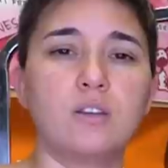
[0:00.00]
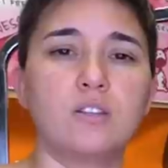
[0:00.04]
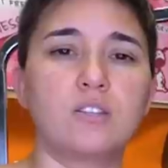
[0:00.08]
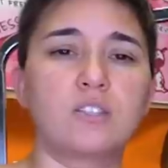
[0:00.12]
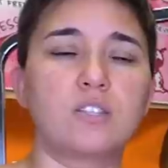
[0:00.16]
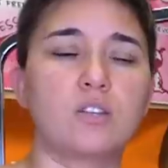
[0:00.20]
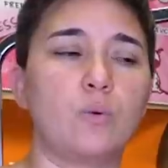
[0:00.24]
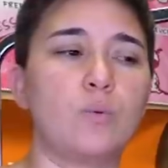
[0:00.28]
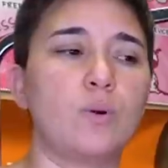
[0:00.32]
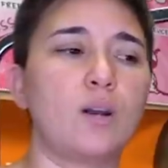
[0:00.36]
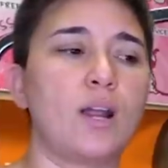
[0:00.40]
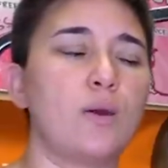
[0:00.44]

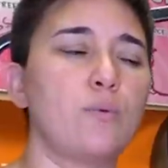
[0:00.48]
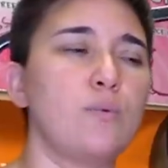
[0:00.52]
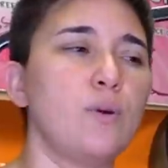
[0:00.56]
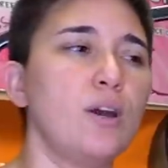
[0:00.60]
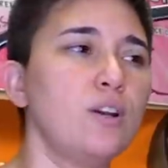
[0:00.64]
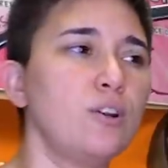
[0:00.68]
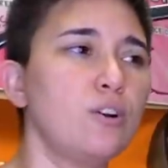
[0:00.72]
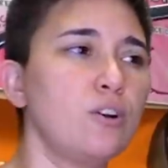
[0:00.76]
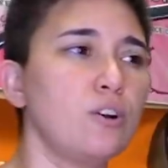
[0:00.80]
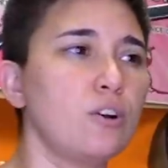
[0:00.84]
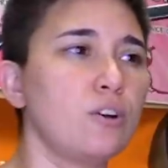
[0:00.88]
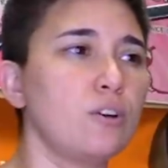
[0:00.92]
So when I
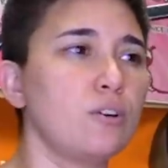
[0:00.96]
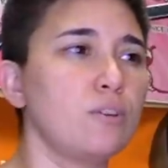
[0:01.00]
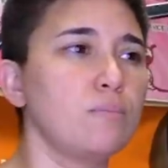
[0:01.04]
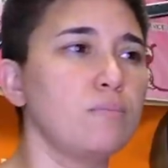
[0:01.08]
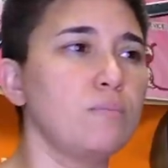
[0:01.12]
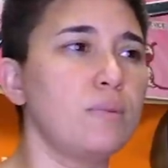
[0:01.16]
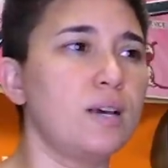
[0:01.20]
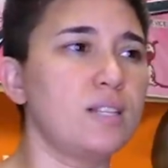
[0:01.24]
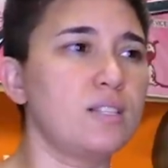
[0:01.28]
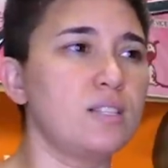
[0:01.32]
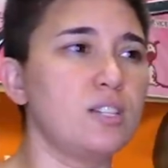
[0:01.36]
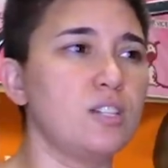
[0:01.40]
read her
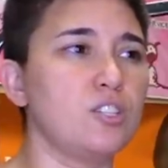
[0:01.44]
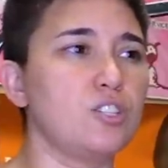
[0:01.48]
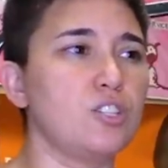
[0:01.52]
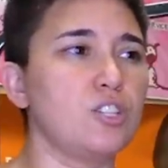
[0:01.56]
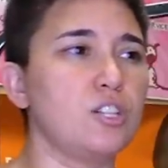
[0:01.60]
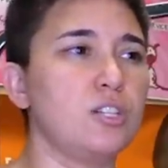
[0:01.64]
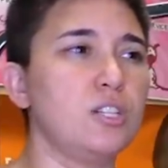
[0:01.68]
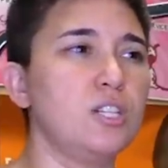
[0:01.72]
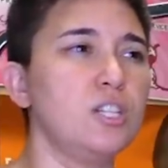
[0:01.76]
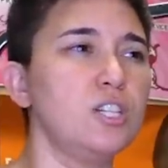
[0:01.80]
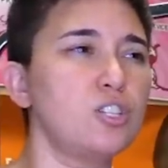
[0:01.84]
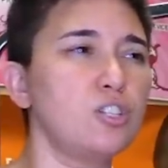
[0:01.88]
message,
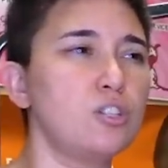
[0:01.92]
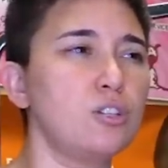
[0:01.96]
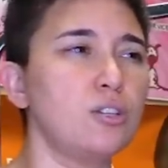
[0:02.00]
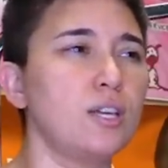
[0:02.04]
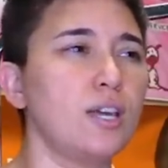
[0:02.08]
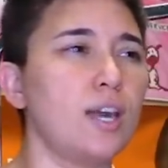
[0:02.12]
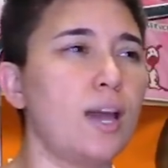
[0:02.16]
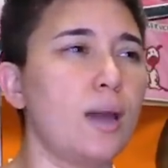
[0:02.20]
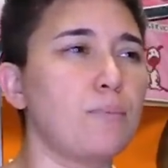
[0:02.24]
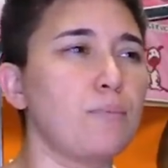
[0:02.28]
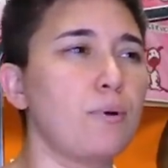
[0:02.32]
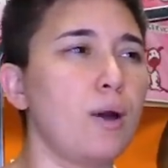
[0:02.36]

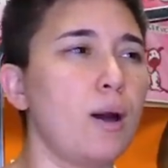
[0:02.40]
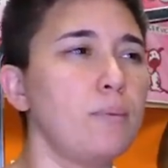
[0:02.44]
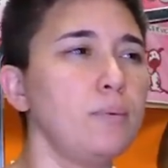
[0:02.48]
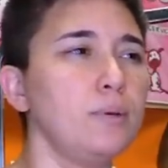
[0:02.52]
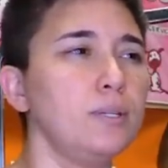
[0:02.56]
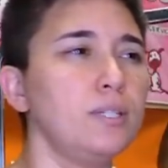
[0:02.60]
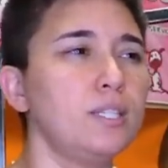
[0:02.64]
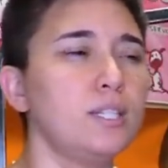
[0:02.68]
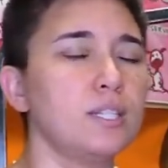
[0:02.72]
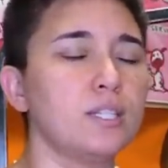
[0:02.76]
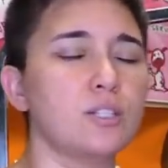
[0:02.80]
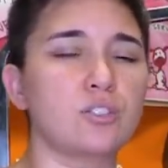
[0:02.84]
initially, I
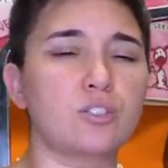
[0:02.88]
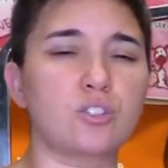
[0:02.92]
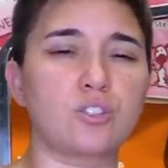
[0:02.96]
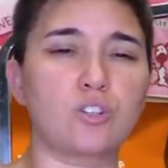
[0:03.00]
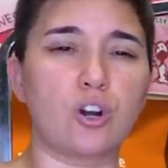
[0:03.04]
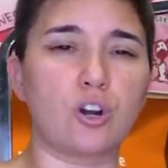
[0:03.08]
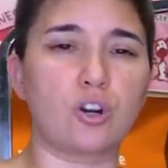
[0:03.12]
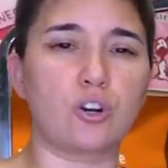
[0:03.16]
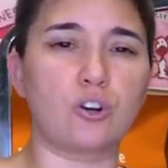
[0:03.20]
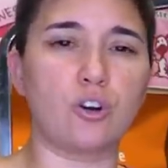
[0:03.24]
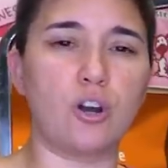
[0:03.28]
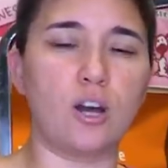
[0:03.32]
probably didn't
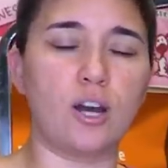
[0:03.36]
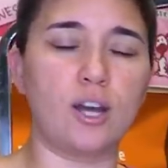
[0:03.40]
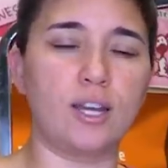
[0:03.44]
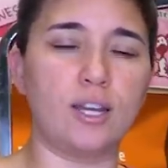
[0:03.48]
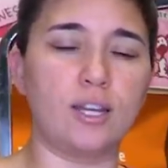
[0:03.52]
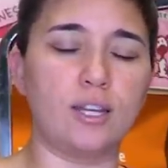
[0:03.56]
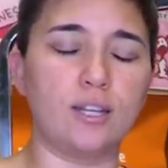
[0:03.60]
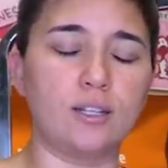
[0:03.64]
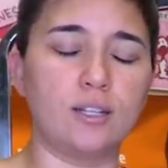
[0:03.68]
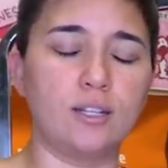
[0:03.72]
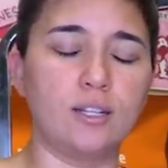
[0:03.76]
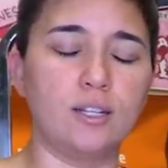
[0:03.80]
start
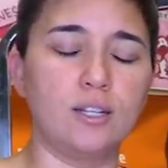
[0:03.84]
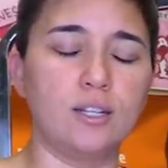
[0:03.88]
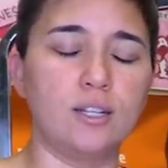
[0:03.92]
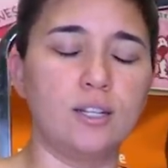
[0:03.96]
crying.